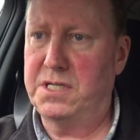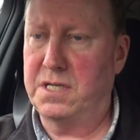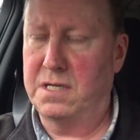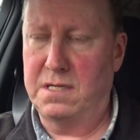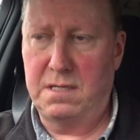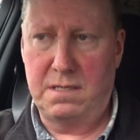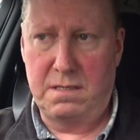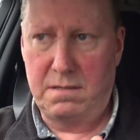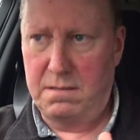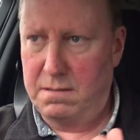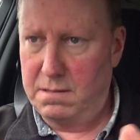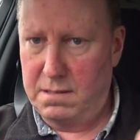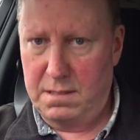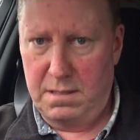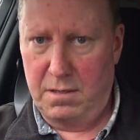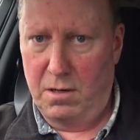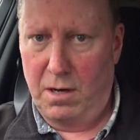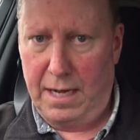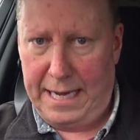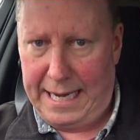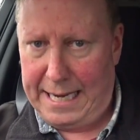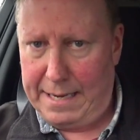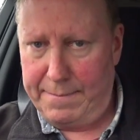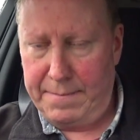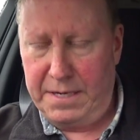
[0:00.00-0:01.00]
and
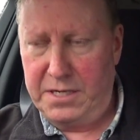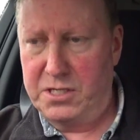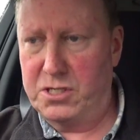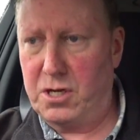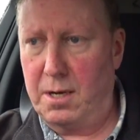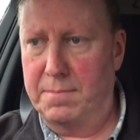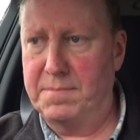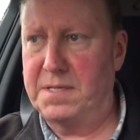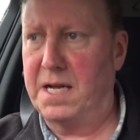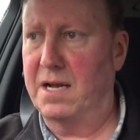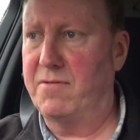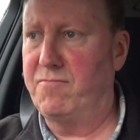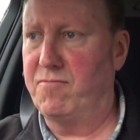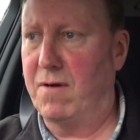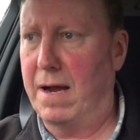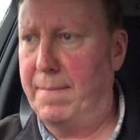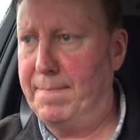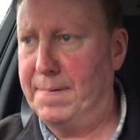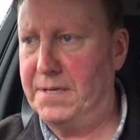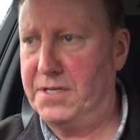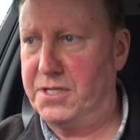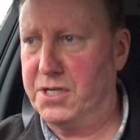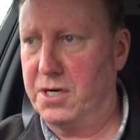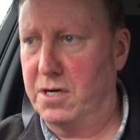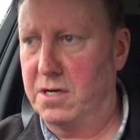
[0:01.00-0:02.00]
how many times they
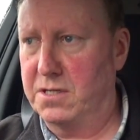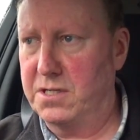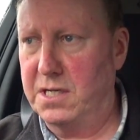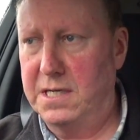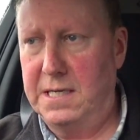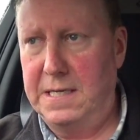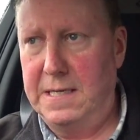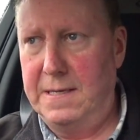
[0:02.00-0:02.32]
rapid charge.